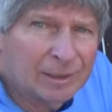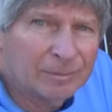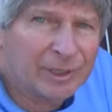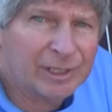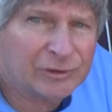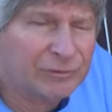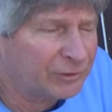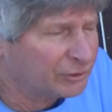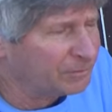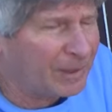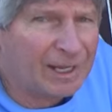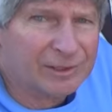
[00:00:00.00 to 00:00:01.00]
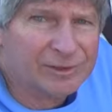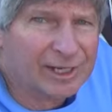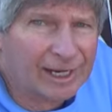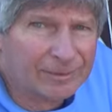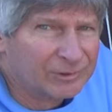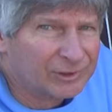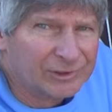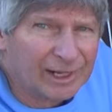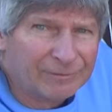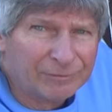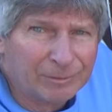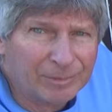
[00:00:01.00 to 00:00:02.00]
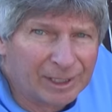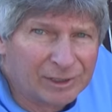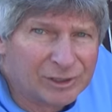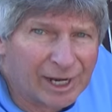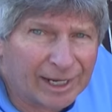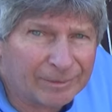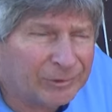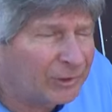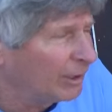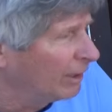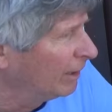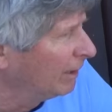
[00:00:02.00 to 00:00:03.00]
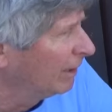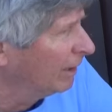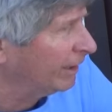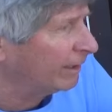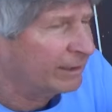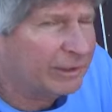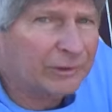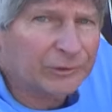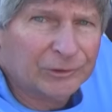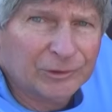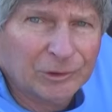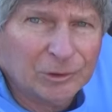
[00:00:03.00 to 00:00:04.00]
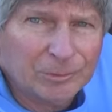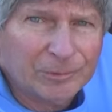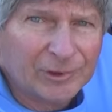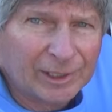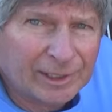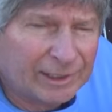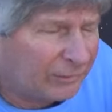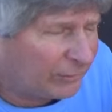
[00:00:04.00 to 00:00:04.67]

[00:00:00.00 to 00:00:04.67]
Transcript: but it's for small jobs, it's not for big jobs. Like little stoops, like I